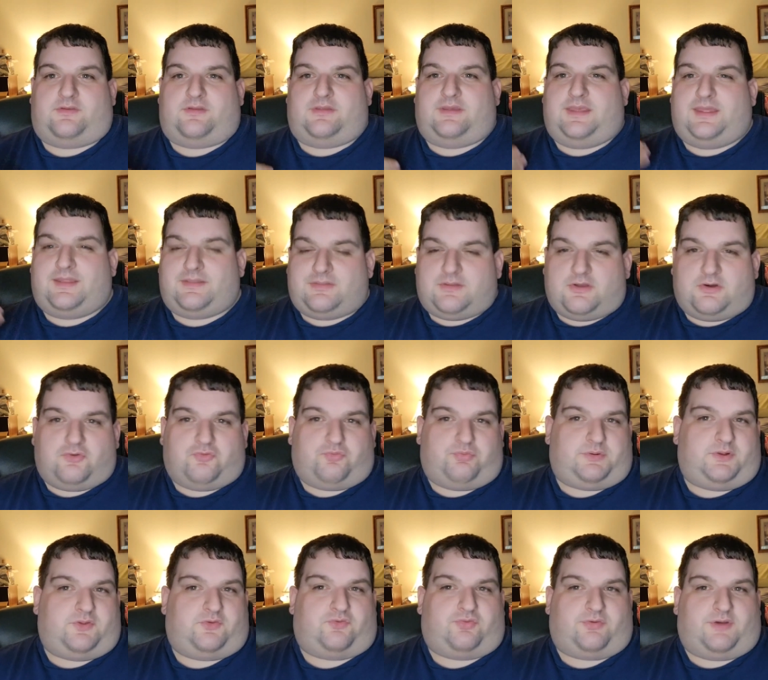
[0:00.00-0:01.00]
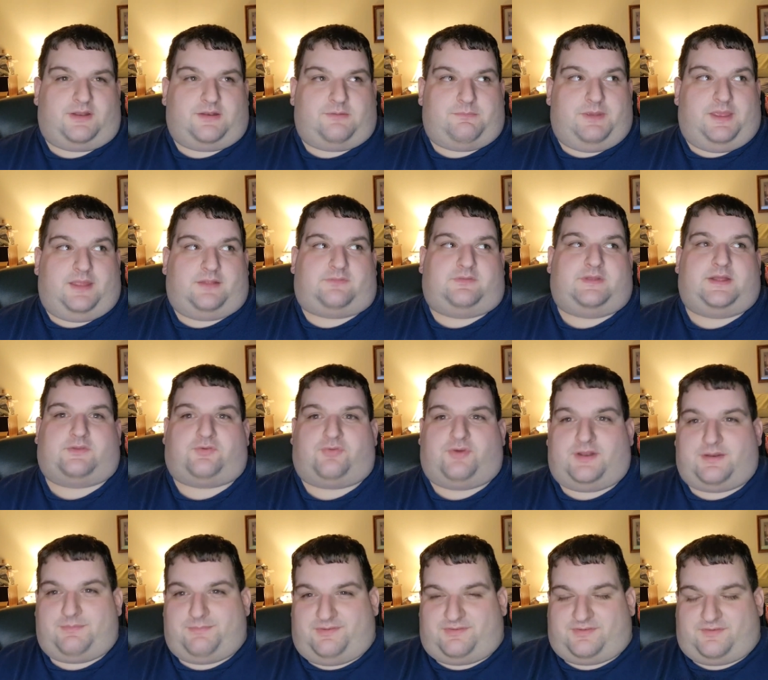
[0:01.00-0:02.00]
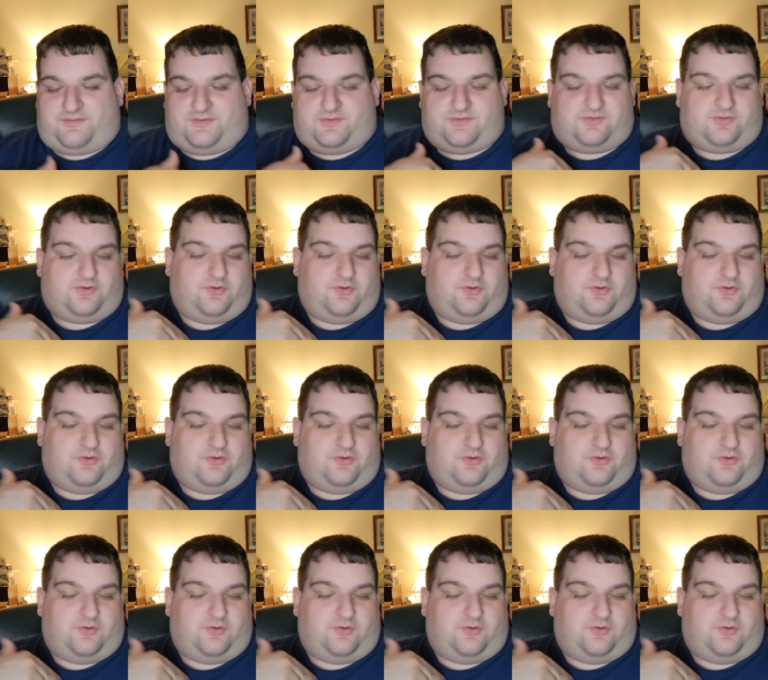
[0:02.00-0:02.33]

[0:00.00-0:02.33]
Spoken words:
It knows what it's trying to be. It's not trying to be something